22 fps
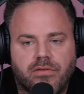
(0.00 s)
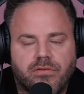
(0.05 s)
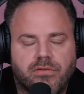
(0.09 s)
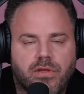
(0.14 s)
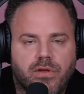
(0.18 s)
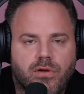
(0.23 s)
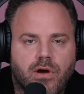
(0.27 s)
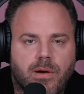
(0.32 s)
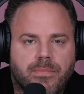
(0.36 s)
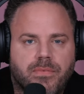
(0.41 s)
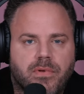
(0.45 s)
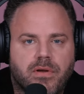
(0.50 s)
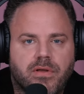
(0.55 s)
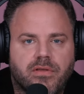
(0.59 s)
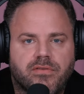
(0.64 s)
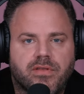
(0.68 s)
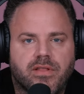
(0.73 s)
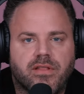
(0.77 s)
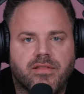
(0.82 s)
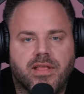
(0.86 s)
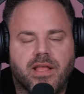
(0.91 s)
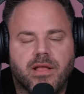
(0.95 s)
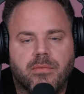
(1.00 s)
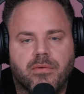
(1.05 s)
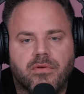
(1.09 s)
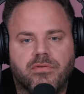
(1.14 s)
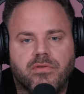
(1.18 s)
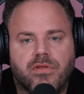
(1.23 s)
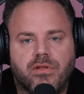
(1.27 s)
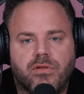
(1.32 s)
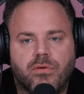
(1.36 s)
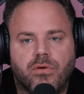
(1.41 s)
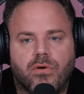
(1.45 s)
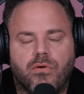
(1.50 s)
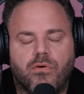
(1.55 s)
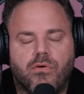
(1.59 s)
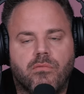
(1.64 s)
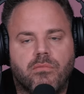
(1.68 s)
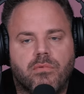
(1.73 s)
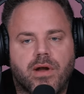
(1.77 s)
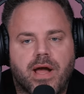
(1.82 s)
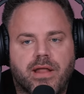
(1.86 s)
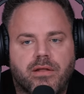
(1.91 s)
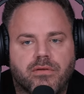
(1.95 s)
So you go up there and you set the tables and you do a
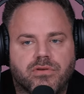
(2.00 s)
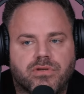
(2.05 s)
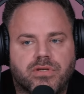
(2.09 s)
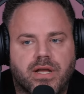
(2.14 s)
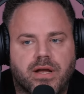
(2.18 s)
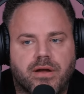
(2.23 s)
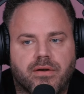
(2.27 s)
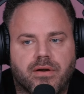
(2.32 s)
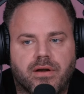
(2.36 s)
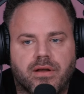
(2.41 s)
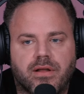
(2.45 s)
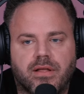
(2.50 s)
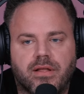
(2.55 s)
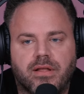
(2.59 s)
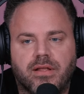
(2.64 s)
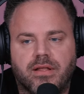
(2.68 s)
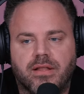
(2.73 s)
whole bridal shower.